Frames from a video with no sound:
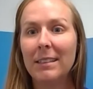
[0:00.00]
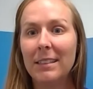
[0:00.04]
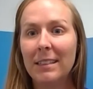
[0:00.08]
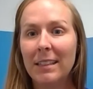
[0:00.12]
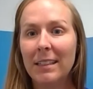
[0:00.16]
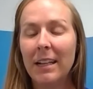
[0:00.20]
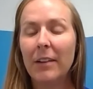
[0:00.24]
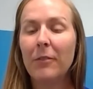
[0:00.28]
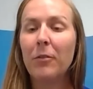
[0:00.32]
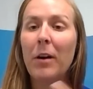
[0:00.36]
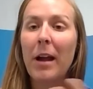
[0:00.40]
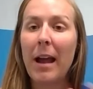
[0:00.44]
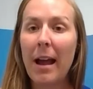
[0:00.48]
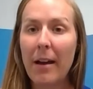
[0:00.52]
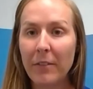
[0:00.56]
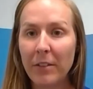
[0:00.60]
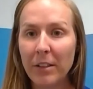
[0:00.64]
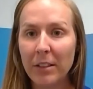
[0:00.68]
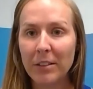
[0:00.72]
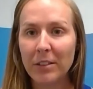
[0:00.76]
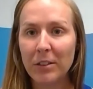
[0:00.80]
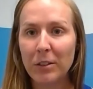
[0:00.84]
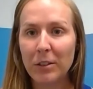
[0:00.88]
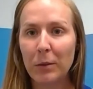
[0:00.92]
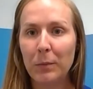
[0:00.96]
If we're having
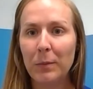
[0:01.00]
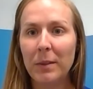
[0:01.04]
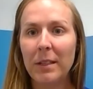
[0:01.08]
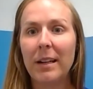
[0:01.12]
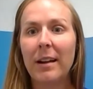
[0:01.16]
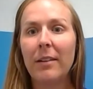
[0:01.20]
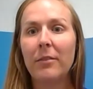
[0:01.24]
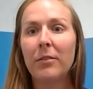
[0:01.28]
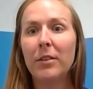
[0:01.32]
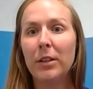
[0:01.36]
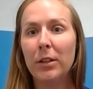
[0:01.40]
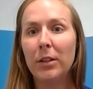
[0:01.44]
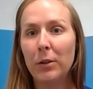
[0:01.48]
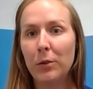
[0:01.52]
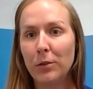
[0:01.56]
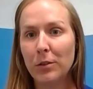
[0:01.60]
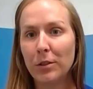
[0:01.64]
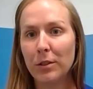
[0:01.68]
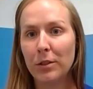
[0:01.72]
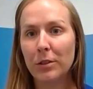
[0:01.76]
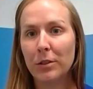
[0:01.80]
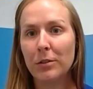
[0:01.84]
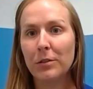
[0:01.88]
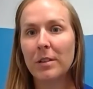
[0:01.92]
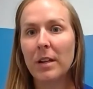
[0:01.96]
to assume that every
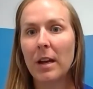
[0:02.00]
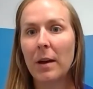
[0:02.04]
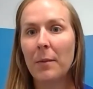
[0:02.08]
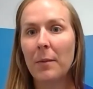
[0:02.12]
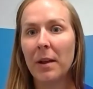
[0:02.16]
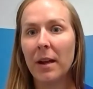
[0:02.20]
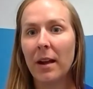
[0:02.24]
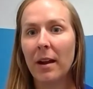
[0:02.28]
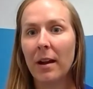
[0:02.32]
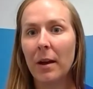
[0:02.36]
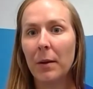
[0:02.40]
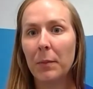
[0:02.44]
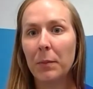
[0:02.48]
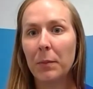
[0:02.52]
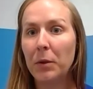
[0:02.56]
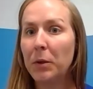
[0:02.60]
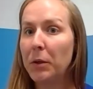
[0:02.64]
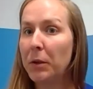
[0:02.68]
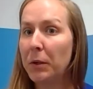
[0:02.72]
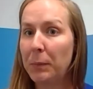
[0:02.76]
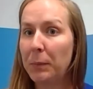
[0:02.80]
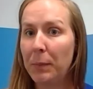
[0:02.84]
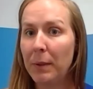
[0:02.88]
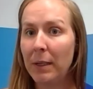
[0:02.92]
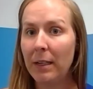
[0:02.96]
user who's coming up
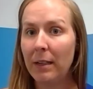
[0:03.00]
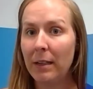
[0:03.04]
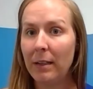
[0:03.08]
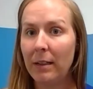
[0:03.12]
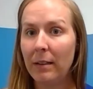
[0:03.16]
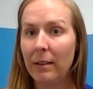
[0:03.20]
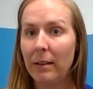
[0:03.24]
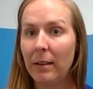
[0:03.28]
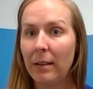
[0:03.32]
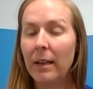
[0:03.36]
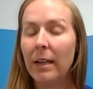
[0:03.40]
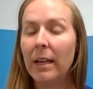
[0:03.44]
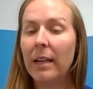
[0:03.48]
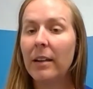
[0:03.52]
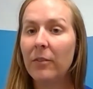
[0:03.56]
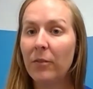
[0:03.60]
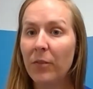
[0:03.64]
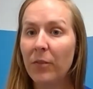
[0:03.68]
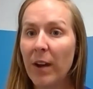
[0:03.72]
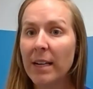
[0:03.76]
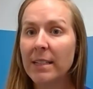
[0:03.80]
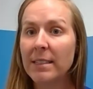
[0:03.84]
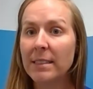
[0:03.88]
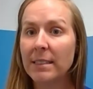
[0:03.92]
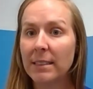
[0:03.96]
could be
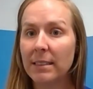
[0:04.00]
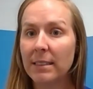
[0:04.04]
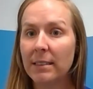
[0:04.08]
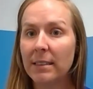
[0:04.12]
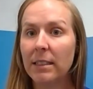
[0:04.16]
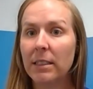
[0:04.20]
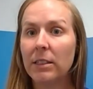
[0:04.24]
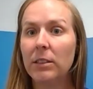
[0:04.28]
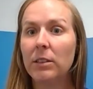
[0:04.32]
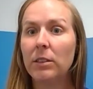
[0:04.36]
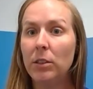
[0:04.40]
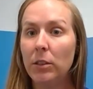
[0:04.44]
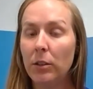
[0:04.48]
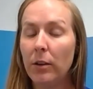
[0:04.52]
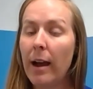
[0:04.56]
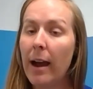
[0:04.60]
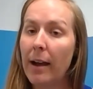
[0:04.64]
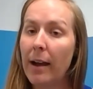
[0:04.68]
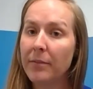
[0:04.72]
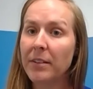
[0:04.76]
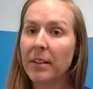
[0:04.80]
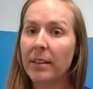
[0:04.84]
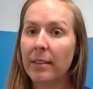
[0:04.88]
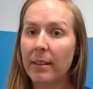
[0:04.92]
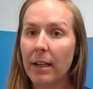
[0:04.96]
infected, then you
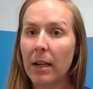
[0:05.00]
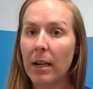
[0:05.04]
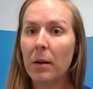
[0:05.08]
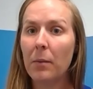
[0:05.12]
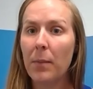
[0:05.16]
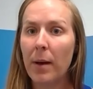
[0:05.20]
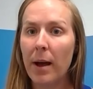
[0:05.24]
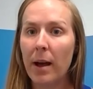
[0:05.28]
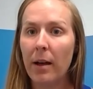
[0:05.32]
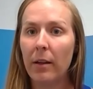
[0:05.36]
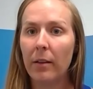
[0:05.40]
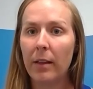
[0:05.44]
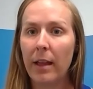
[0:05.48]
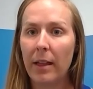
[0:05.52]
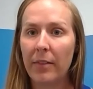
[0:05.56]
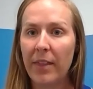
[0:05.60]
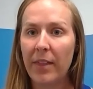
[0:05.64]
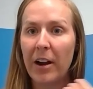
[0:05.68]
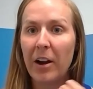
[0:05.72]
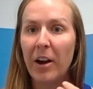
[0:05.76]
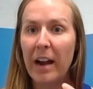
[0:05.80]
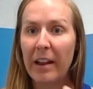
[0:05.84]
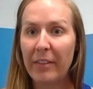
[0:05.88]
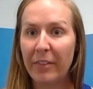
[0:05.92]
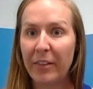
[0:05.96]
have to think about
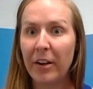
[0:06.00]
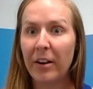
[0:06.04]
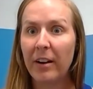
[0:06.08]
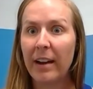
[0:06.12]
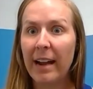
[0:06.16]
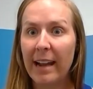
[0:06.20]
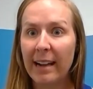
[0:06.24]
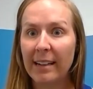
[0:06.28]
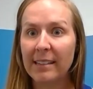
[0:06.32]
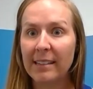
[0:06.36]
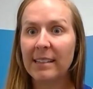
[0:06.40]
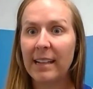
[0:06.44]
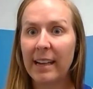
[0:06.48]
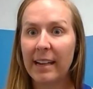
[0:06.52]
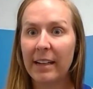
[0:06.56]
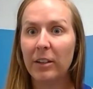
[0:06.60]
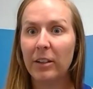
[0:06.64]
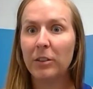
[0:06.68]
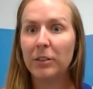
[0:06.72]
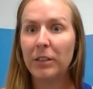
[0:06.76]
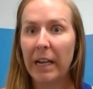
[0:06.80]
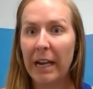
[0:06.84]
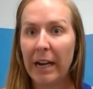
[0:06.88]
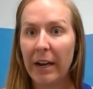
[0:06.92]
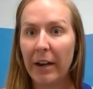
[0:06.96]
their
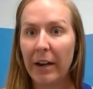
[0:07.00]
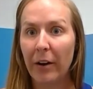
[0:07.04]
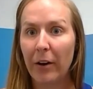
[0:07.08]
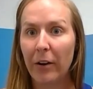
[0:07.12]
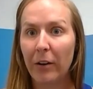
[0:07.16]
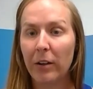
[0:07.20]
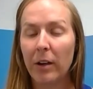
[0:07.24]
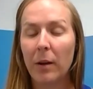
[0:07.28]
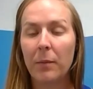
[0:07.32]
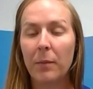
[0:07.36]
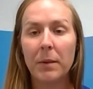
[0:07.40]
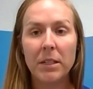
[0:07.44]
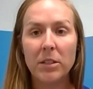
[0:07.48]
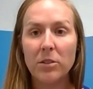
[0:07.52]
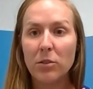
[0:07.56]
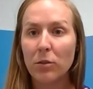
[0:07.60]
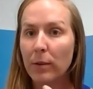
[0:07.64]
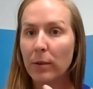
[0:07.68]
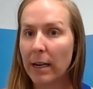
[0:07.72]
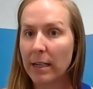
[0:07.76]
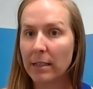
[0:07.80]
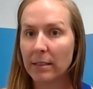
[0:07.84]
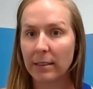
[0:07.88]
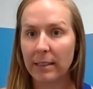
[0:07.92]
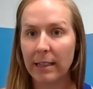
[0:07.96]
exhaled air coming
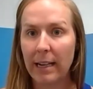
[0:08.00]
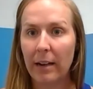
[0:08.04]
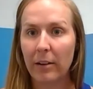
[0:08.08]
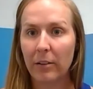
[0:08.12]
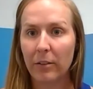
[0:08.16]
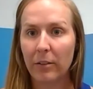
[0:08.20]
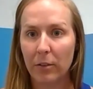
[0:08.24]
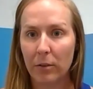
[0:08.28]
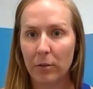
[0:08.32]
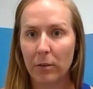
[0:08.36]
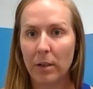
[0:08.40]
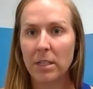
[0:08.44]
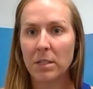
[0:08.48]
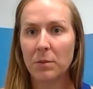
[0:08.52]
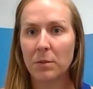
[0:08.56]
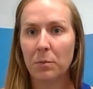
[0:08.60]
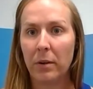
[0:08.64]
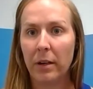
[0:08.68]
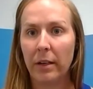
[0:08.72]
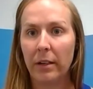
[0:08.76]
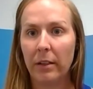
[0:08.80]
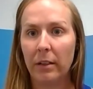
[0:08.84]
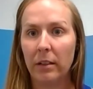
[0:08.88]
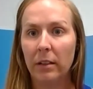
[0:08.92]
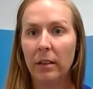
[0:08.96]
directly out of the
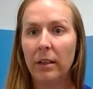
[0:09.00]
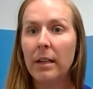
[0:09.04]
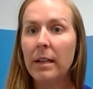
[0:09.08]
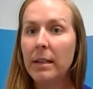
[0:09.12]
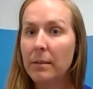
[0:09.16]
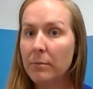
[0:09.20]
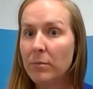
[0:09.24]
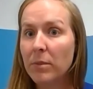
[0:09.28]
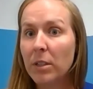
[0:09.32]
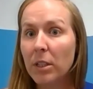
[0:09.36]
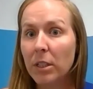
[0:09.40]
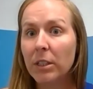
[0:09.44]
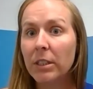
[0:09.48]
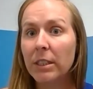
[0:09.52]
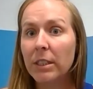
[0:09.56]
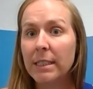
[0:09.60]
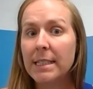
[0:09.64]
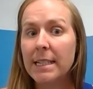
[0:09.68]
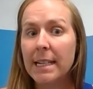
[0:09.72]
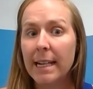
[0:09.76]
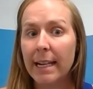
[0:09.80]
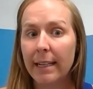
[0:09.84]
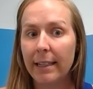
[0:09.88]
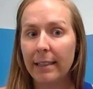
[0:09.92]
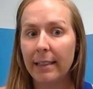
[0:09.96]
respirator could
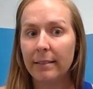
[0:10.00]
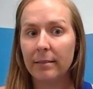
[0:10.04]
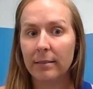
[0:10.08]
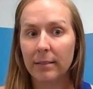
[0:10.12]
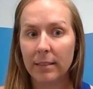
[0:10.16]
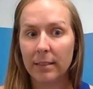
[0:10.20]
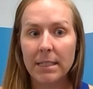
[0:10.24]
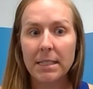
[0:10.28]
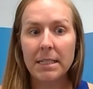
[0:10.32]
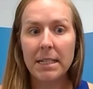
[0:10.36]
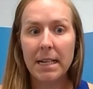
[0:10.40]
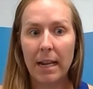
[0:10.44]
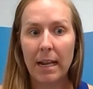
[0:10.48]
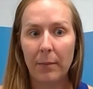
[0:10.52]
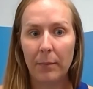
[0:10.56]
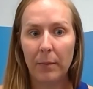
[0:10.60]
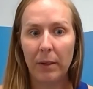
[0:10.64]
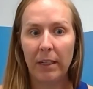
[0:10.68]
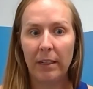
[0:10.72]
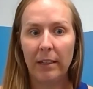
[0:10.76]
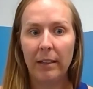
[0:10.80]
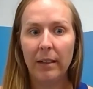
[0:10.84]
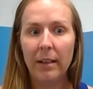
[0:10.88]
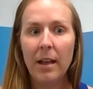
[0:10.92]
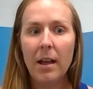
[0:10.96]
contain
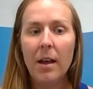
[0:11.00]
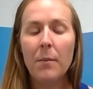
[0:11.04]
contaminant.